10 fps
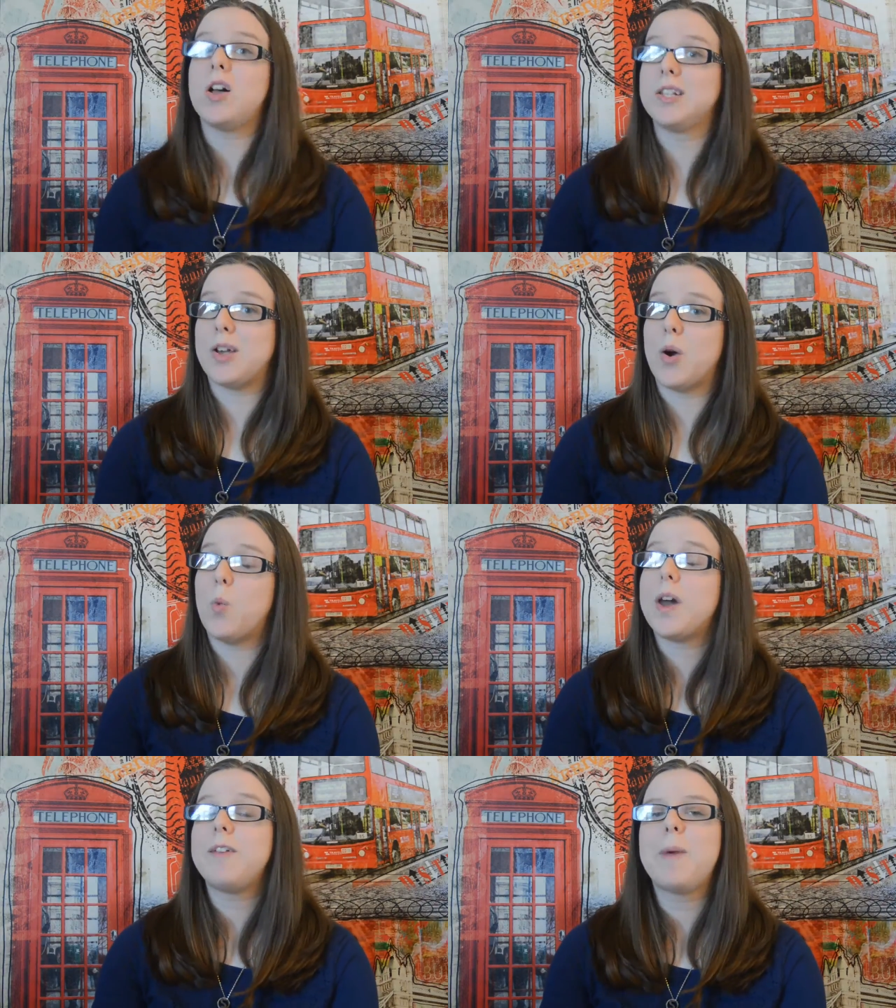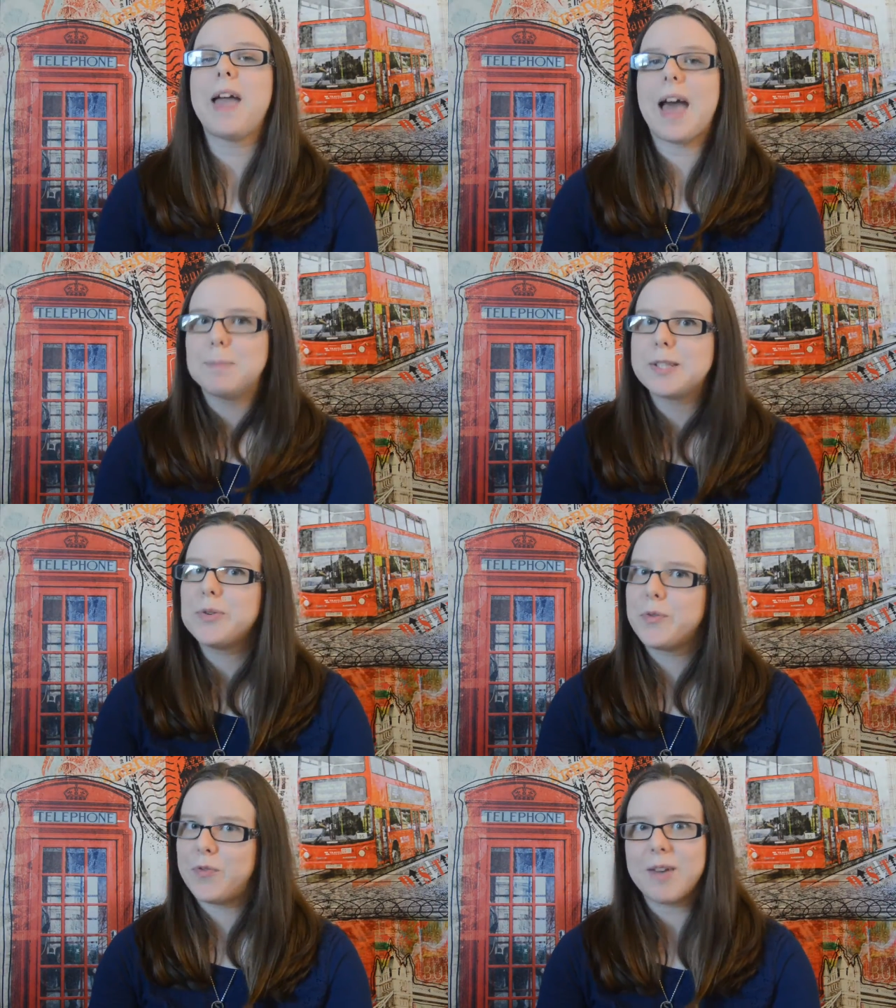Also, one of my
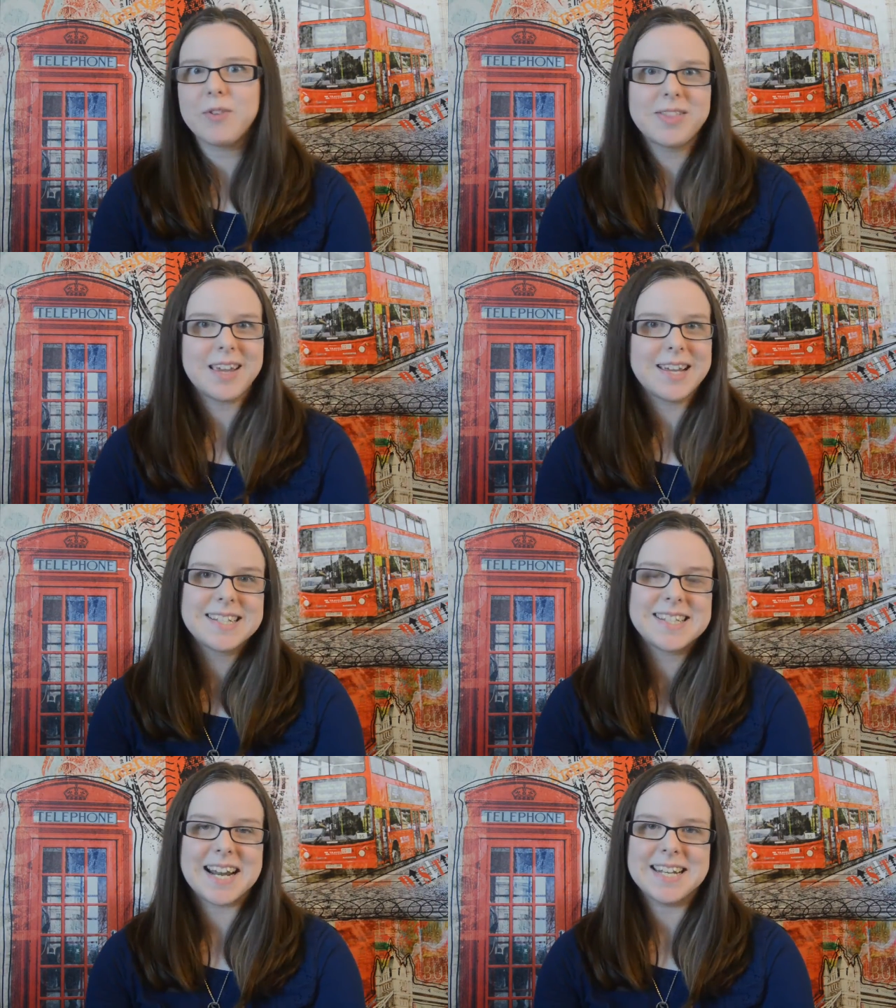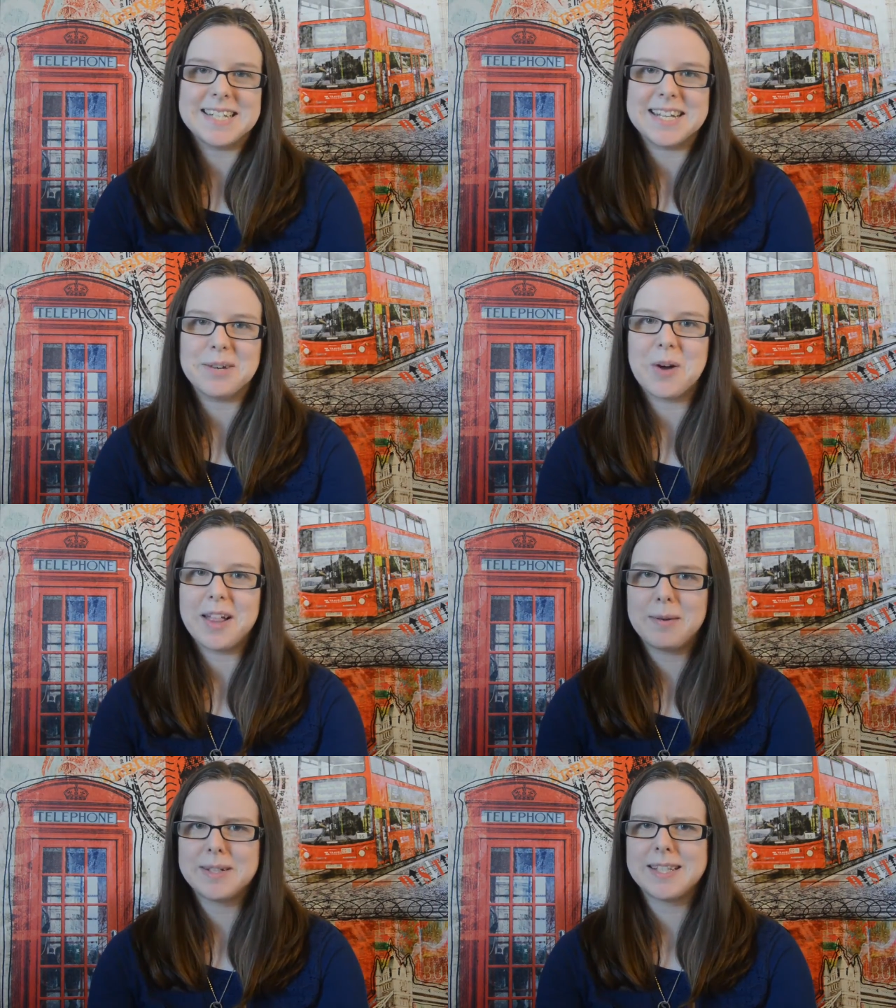absolute favorite things that I did
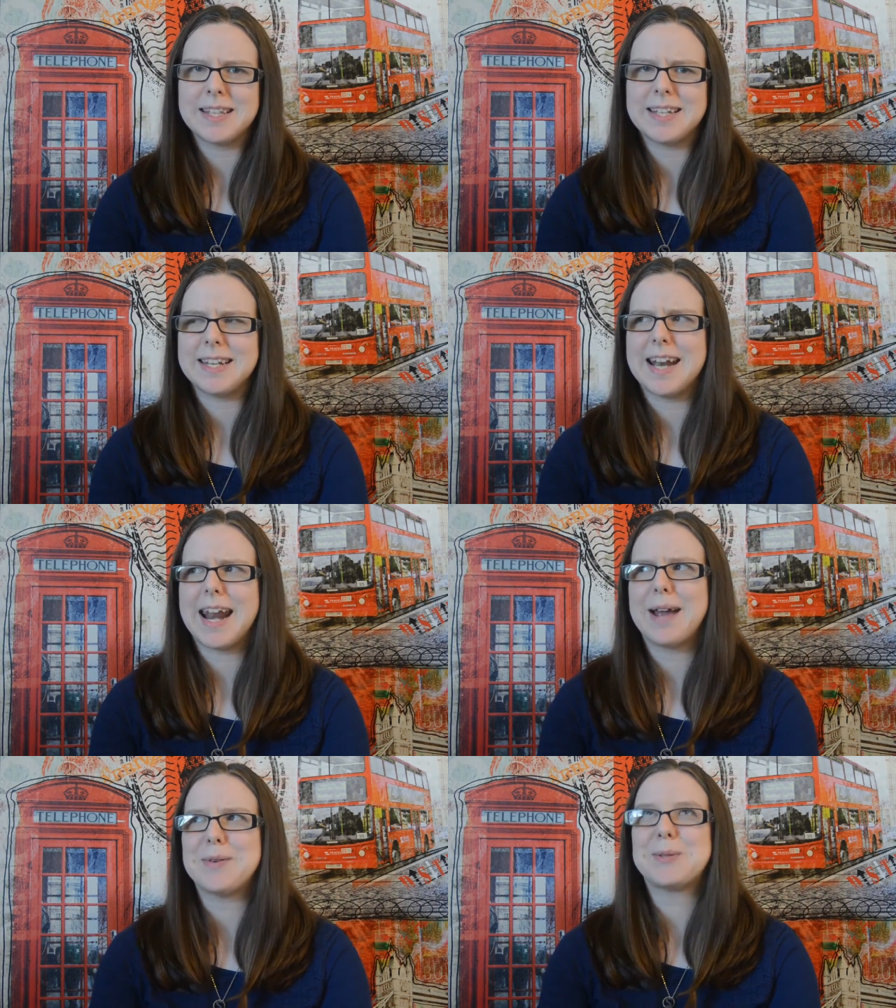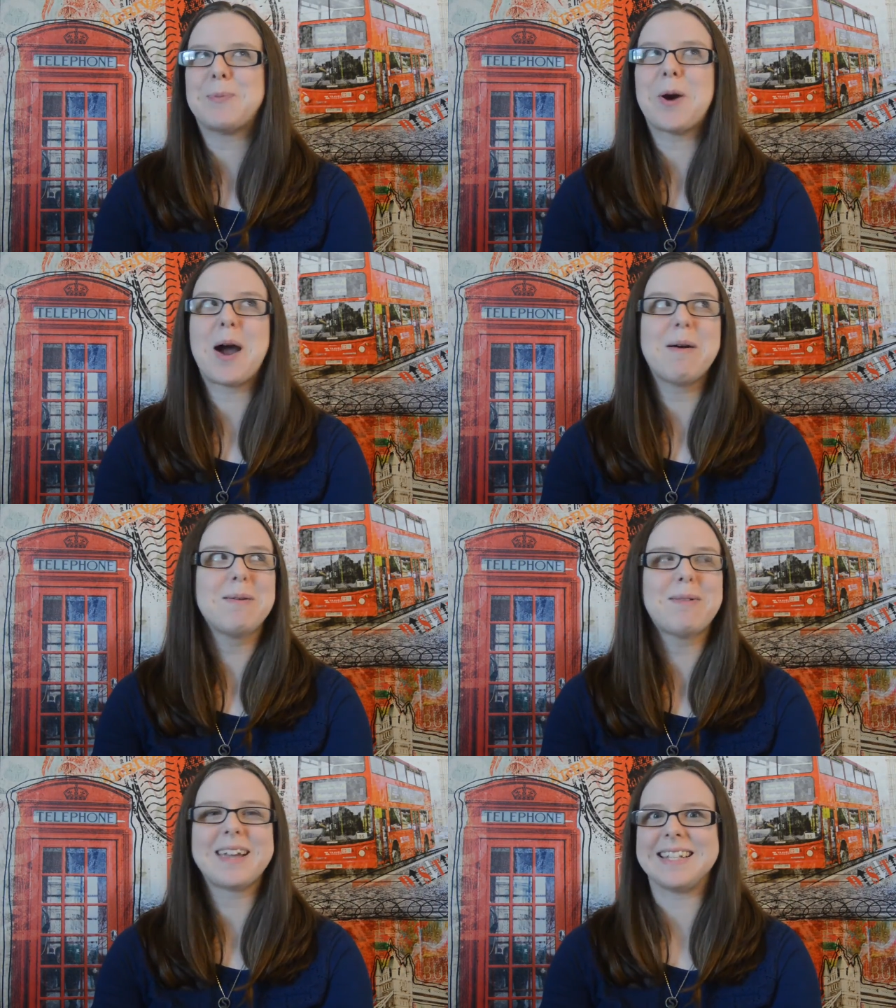while I was in London, and I was
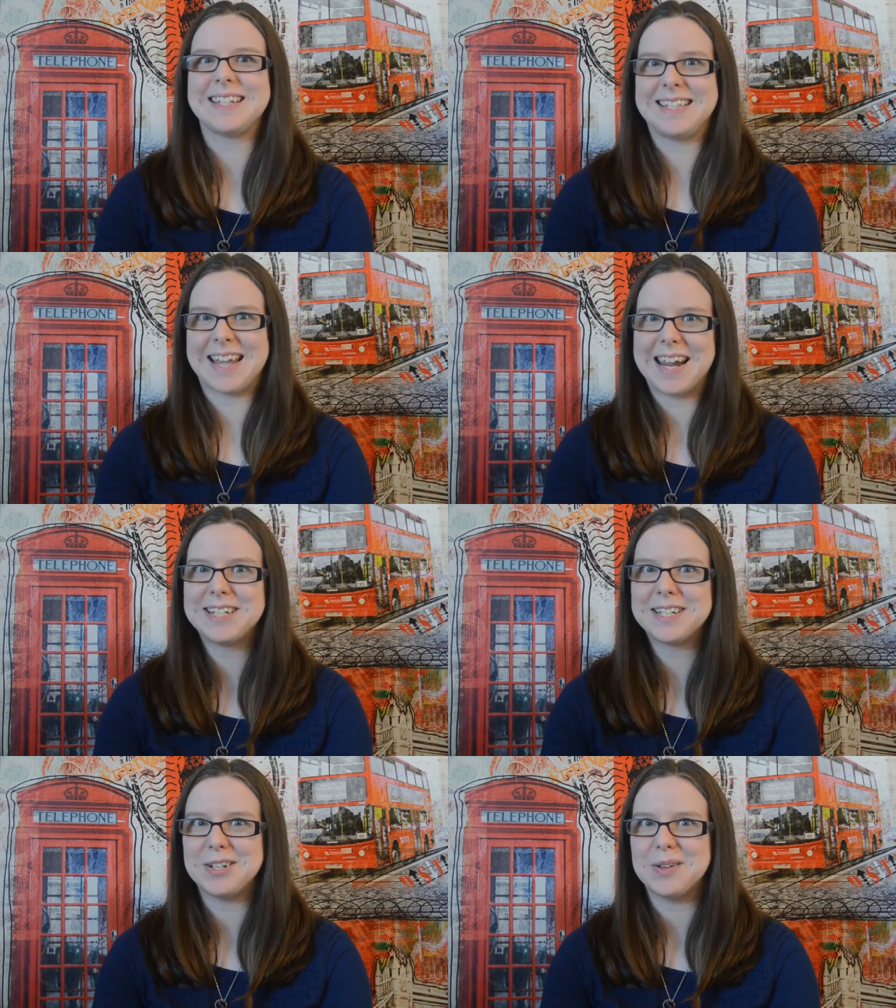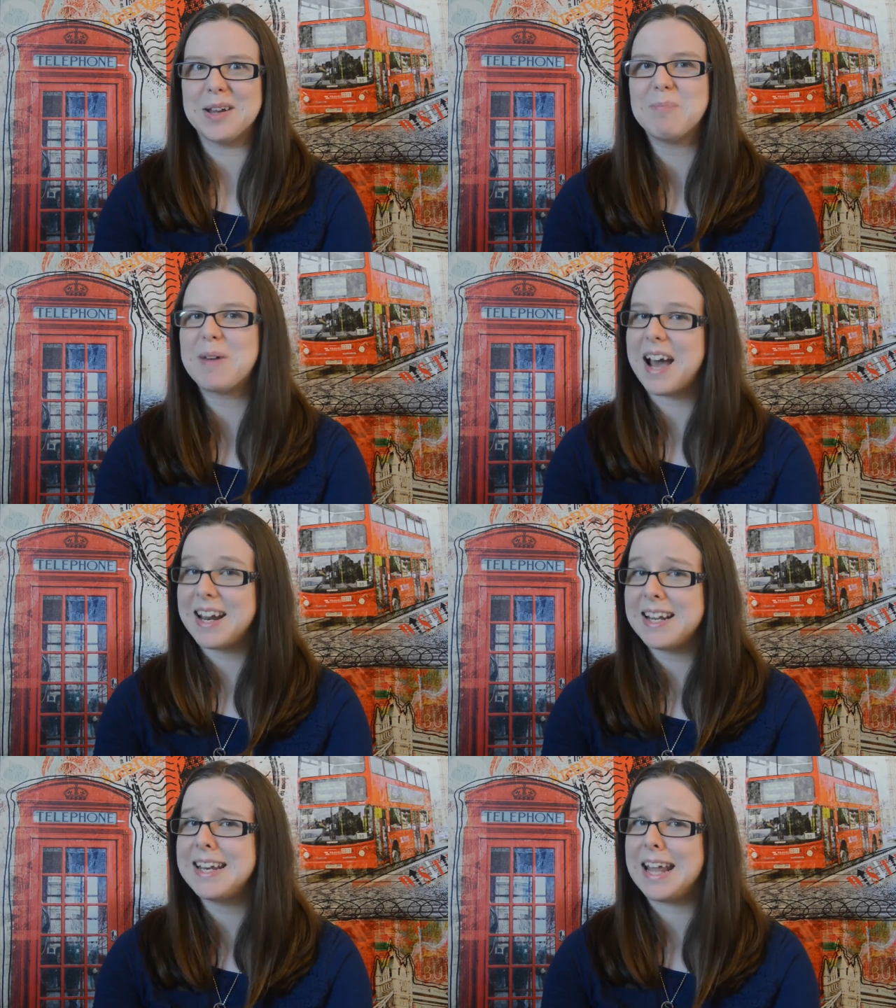probably insane to do it, but
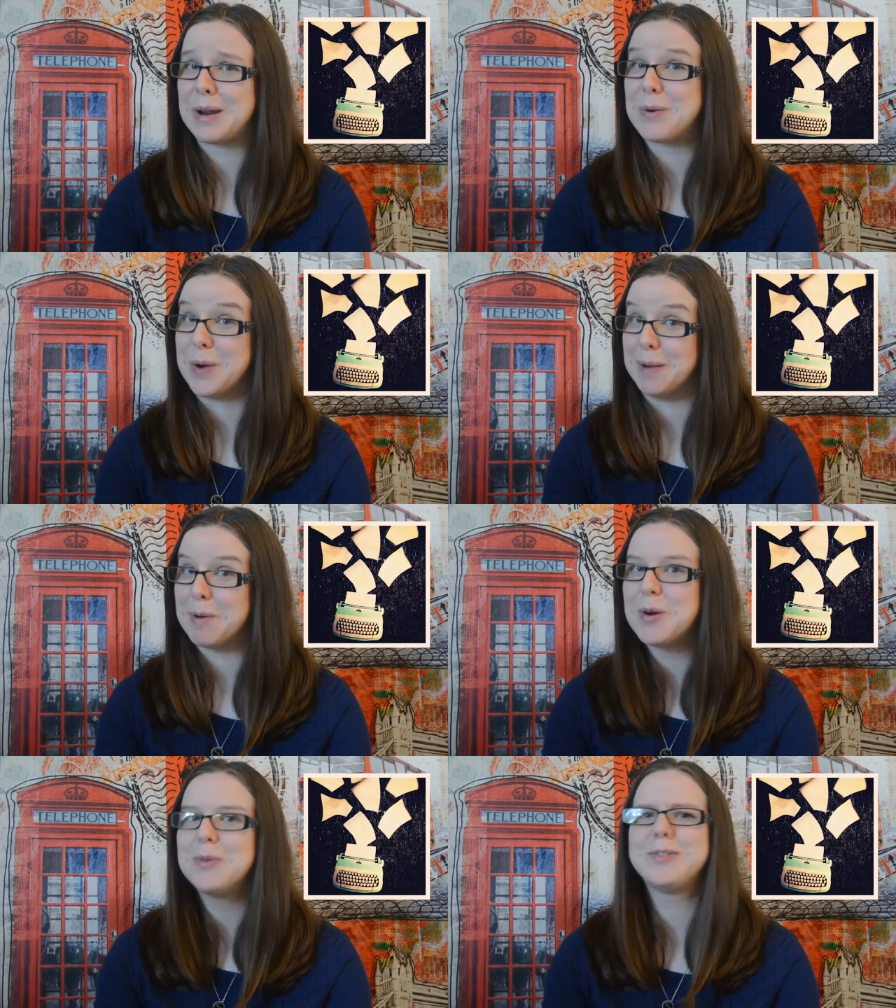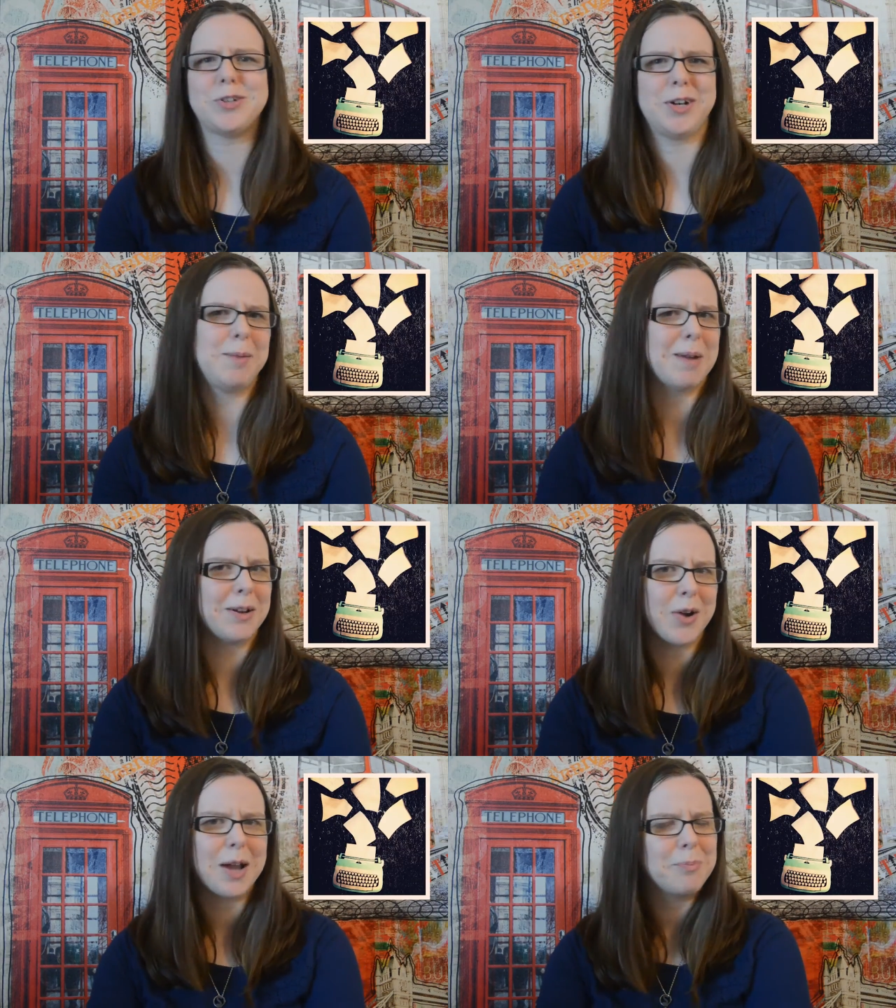I did NaNoWriMo during
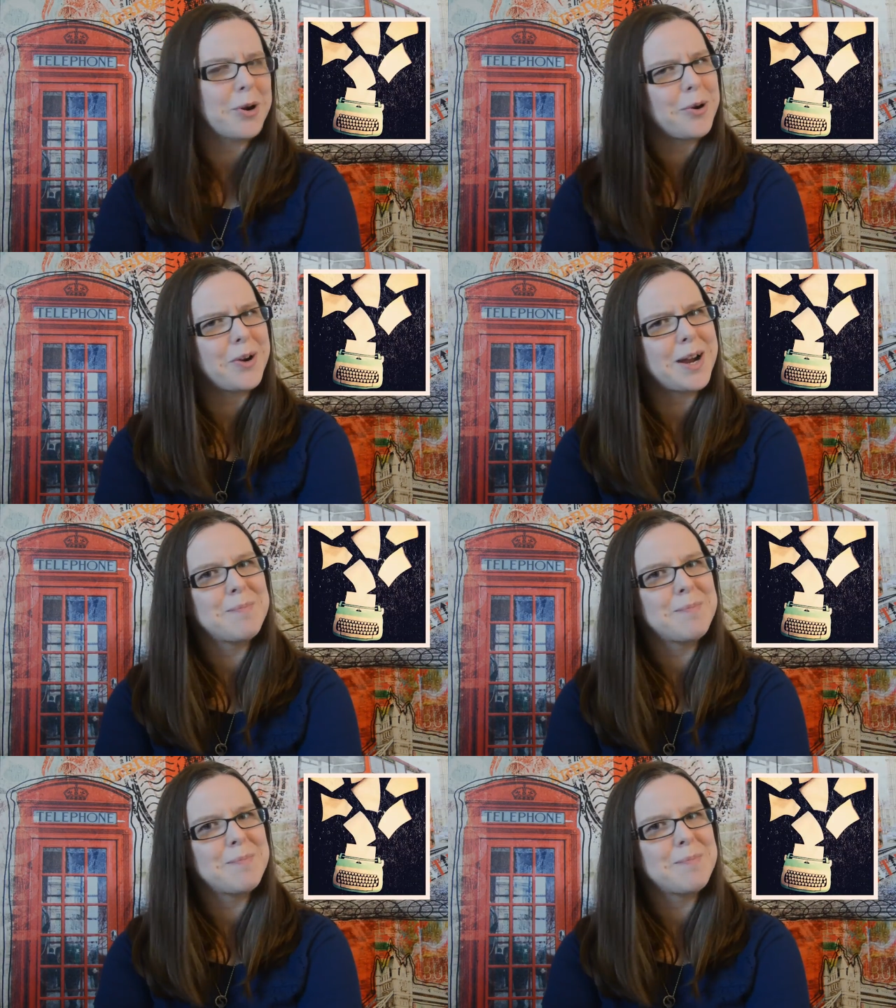my grad program.